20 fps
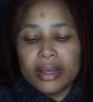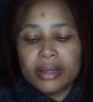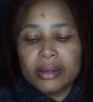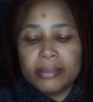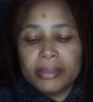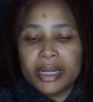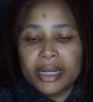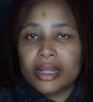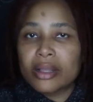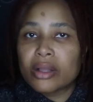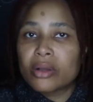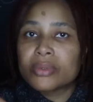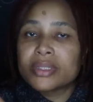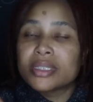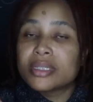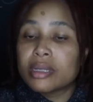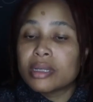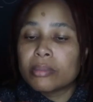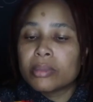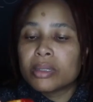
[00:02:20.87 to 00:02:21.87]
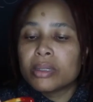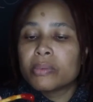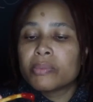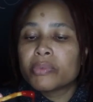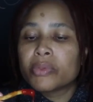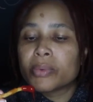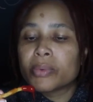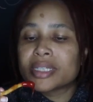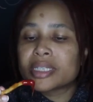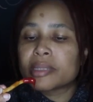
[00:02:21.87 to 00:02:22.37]
And I always double
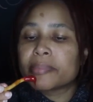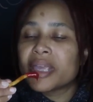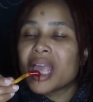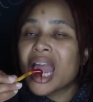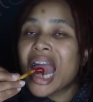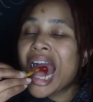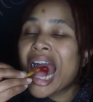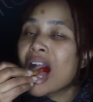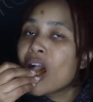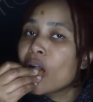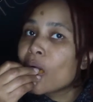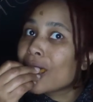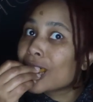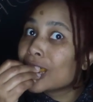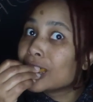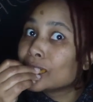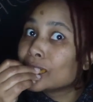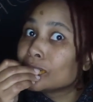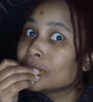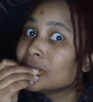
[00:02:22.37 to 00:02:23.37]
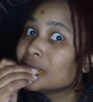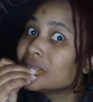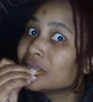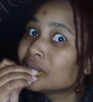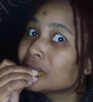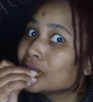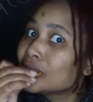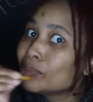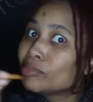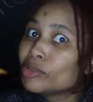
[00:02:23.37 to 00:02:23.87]
the recipe because we
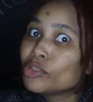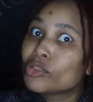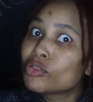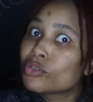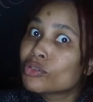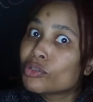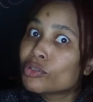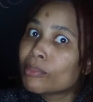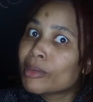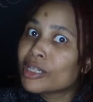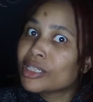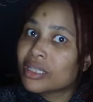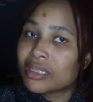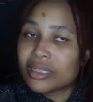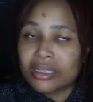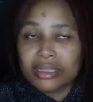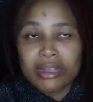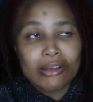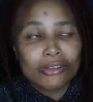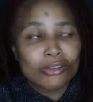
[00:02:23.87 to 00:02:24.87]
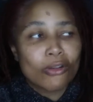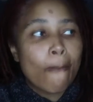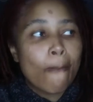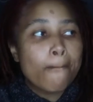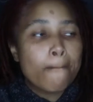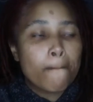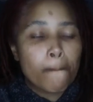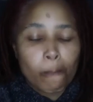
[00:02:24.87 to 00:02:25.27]
love sloppy joes so much in this household.